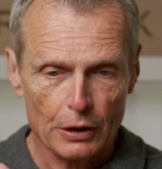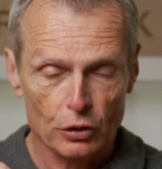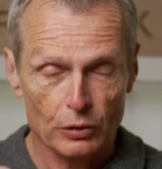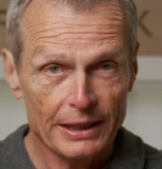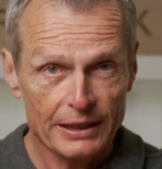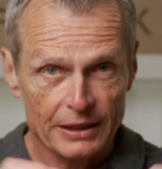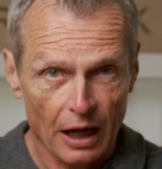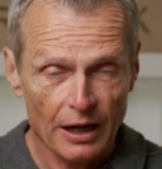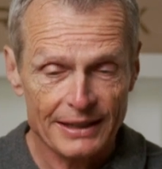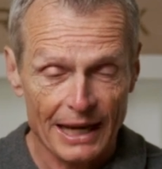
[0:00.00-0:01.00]
So leaders
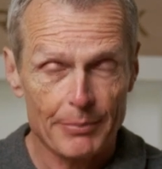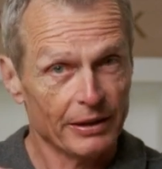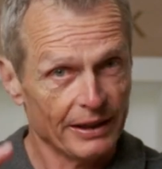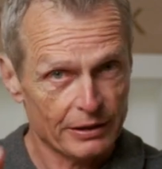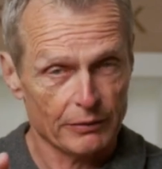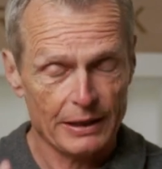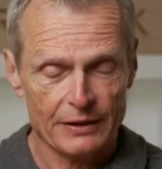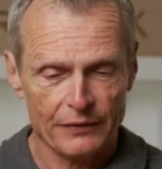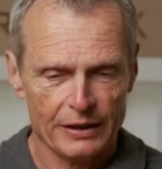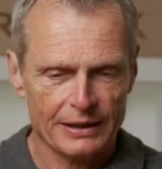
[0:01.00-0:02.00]
are tapered, and there's a reason
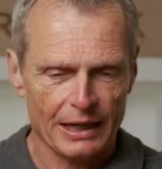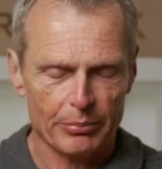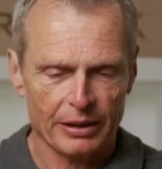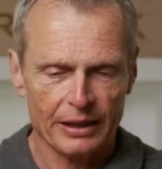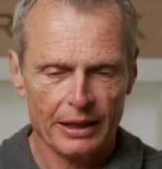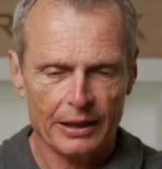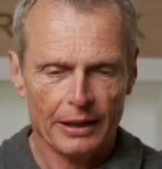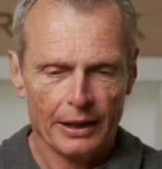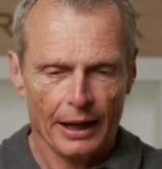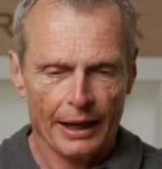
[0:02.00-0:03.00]
for the tapering,
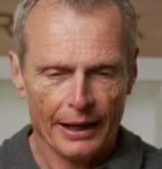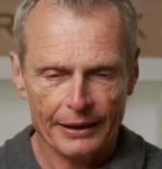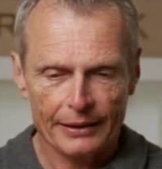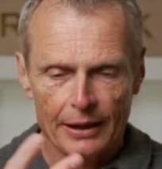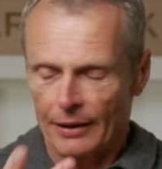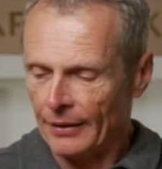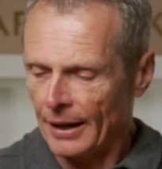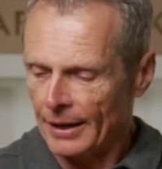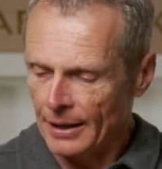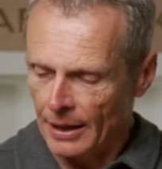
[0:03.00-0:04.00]
and
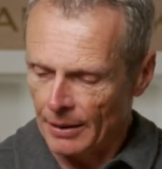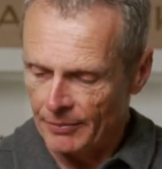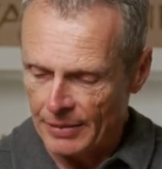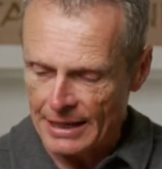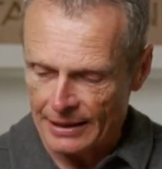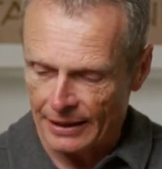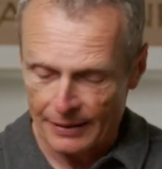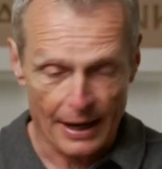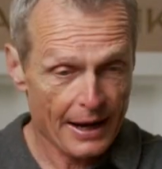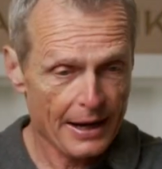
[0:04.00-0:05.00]
they mean
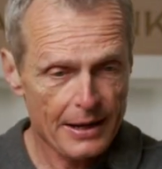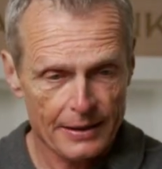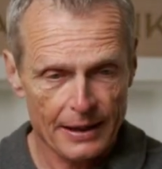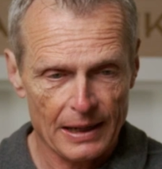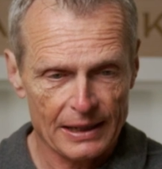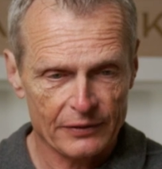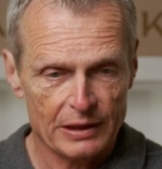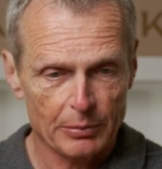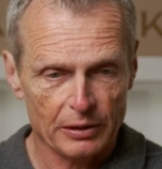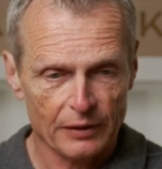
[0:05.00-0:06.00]
that A, they're less
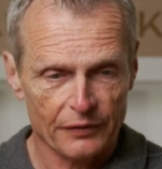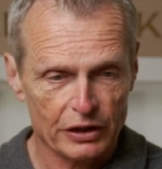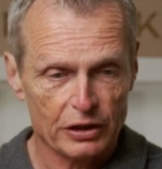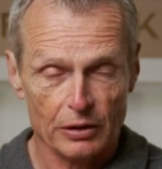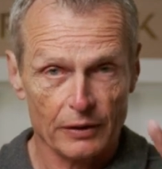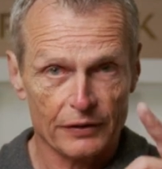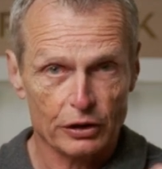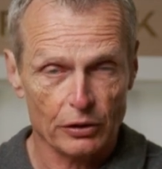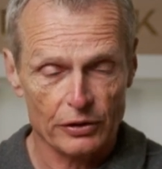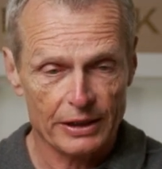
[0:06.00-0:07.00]
visible to the fish so the fish
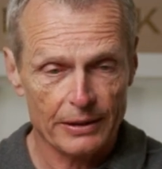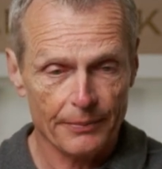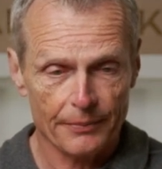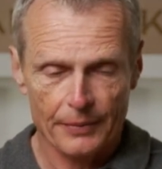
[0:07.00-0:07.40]
don't see them,